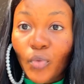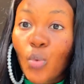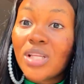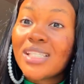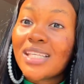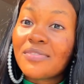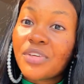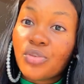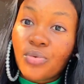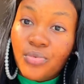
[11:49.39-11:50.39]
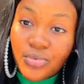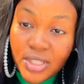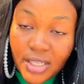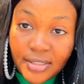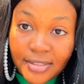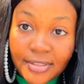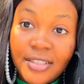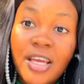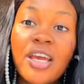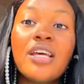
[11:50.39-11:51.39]
What is certificate of good standing?
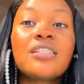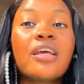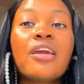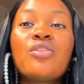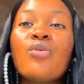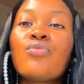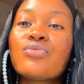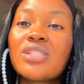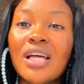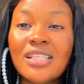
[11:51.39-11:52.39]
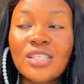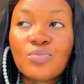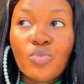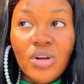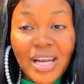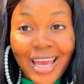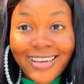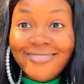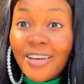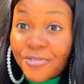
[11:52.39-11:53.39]
Certificate of good standing is more
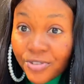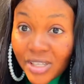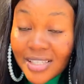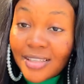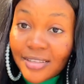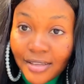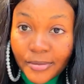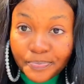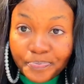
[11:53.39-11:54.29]
like reference letter,